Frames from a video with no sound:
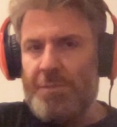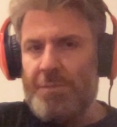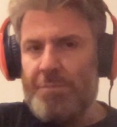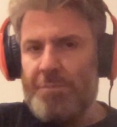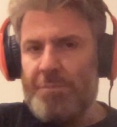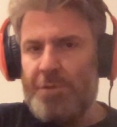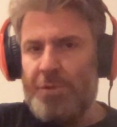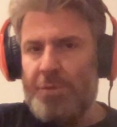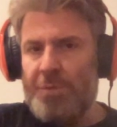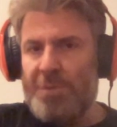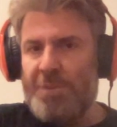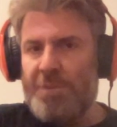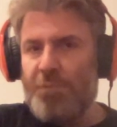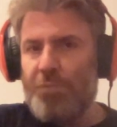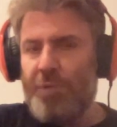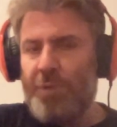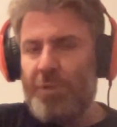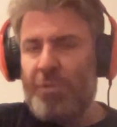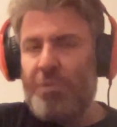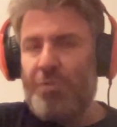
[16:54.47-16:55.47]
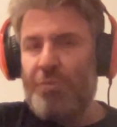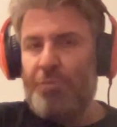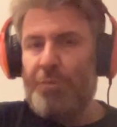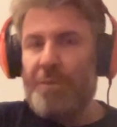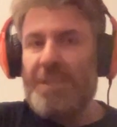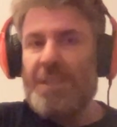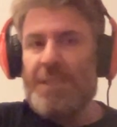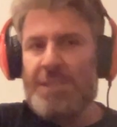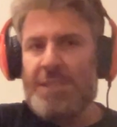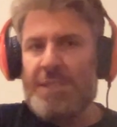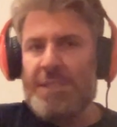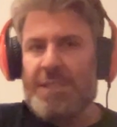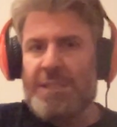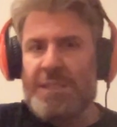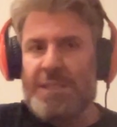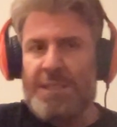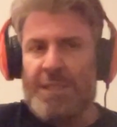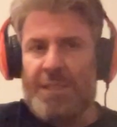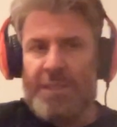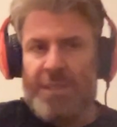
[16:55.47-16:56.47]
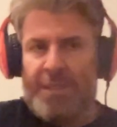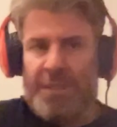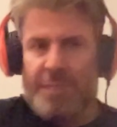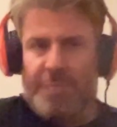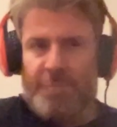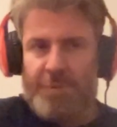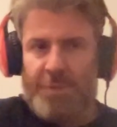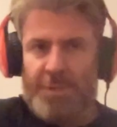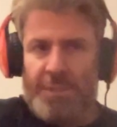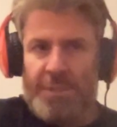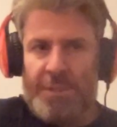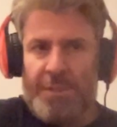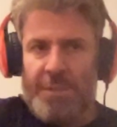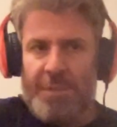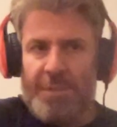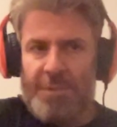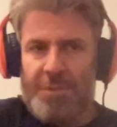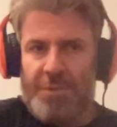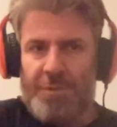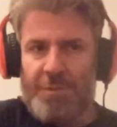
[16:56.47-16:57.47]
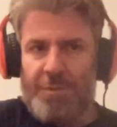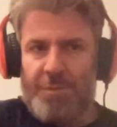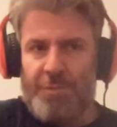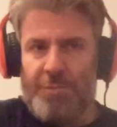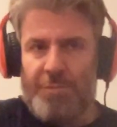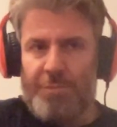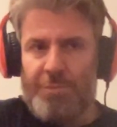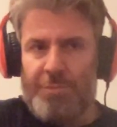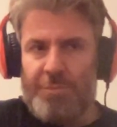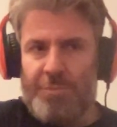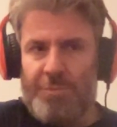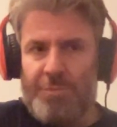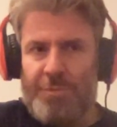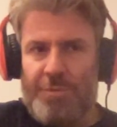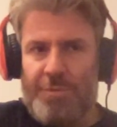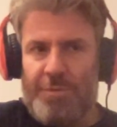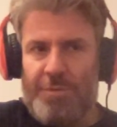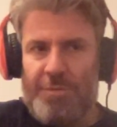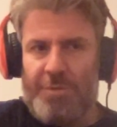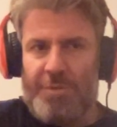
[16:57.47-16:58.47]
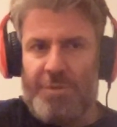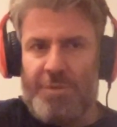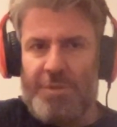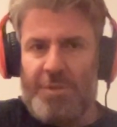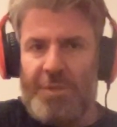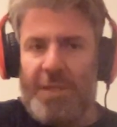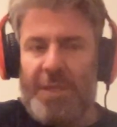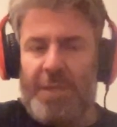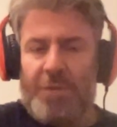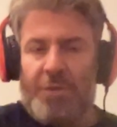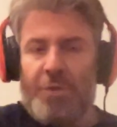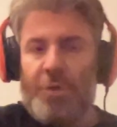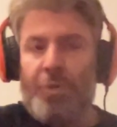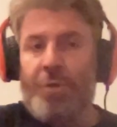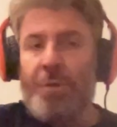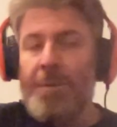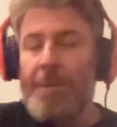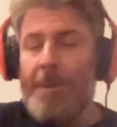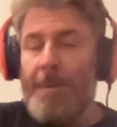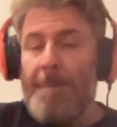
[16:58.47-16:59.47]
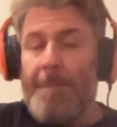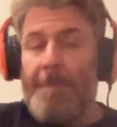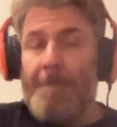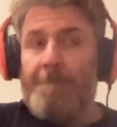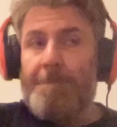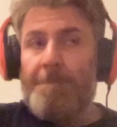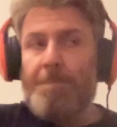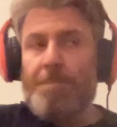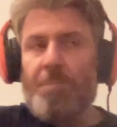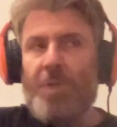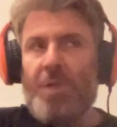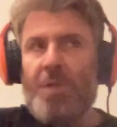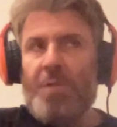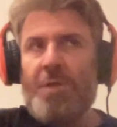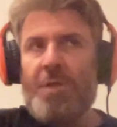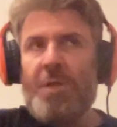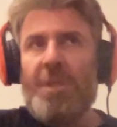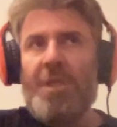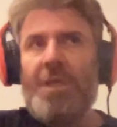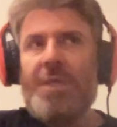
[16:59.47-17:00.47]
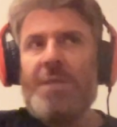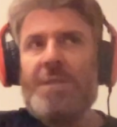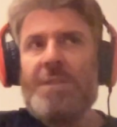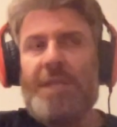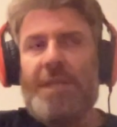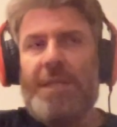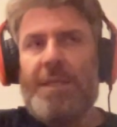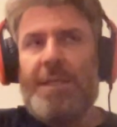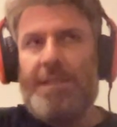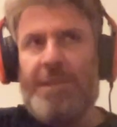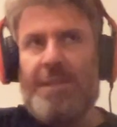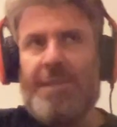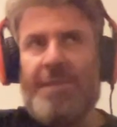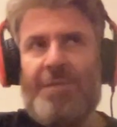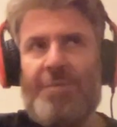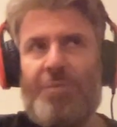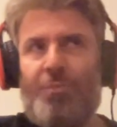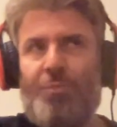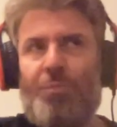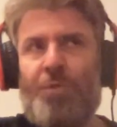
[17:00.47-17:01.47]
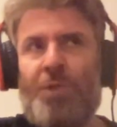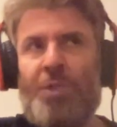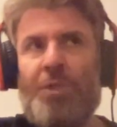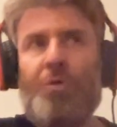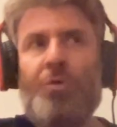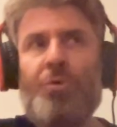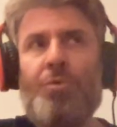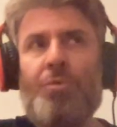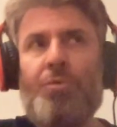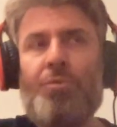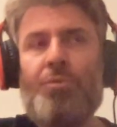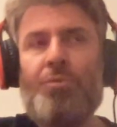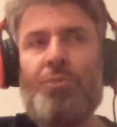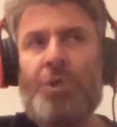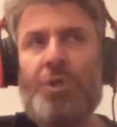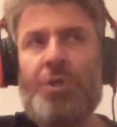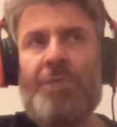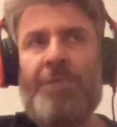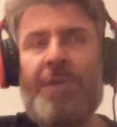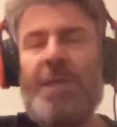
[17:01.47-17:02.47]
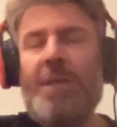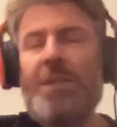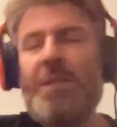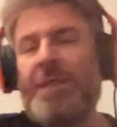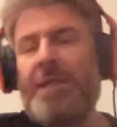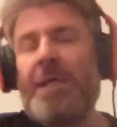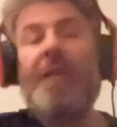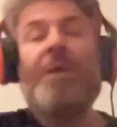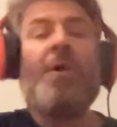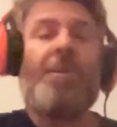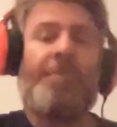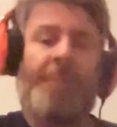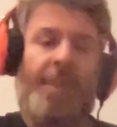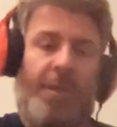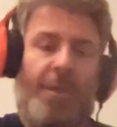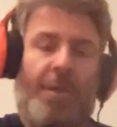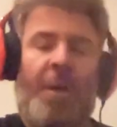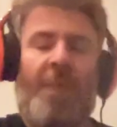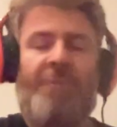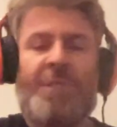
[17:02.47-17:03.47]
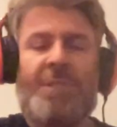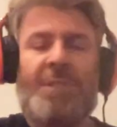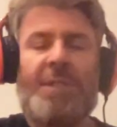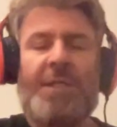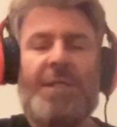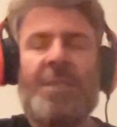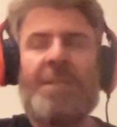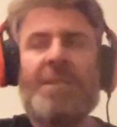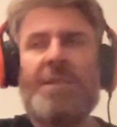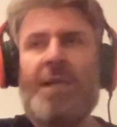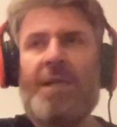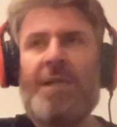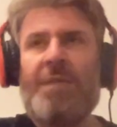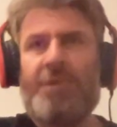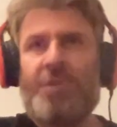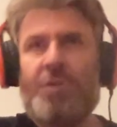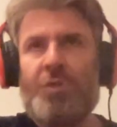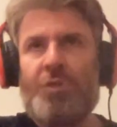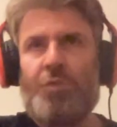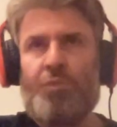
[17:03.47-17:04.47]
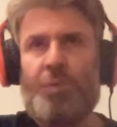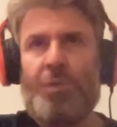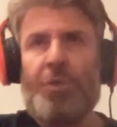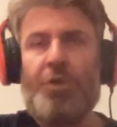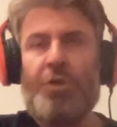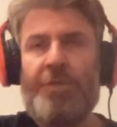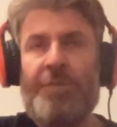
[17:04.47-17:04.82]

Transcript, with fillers: and you know it's what three and sixteen games. Yep. So, yeah, you're. The good thing is eh, when you're when you're defending like that. No, I mean, obviously, it's not even just when you're